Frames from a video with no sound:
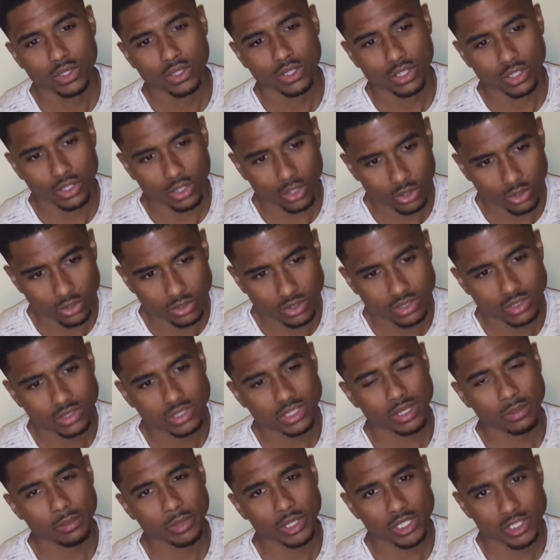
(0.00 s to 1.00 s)
you know,
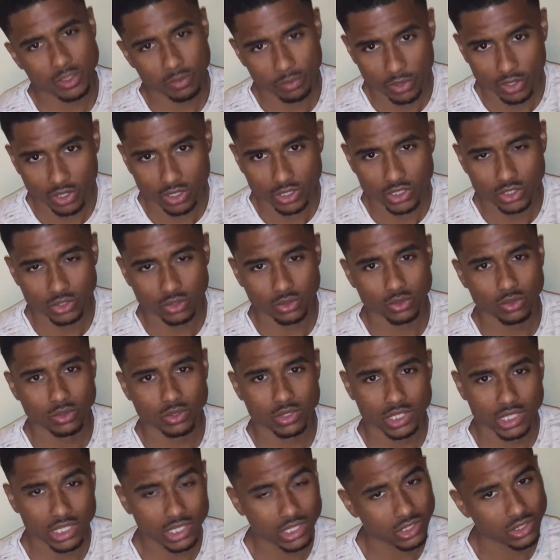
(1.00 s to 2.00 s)
some of the spiritual
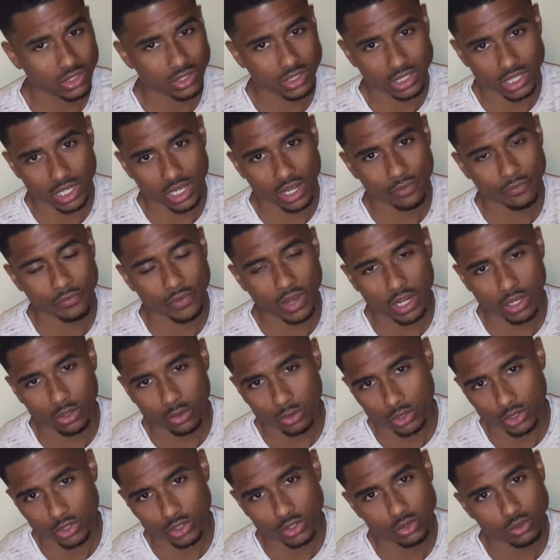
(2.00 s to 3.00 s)
teachers that I follow
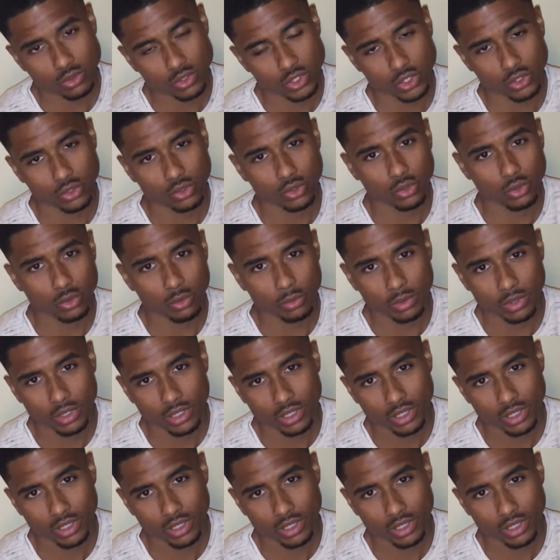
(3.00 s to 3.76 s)
on YouTube,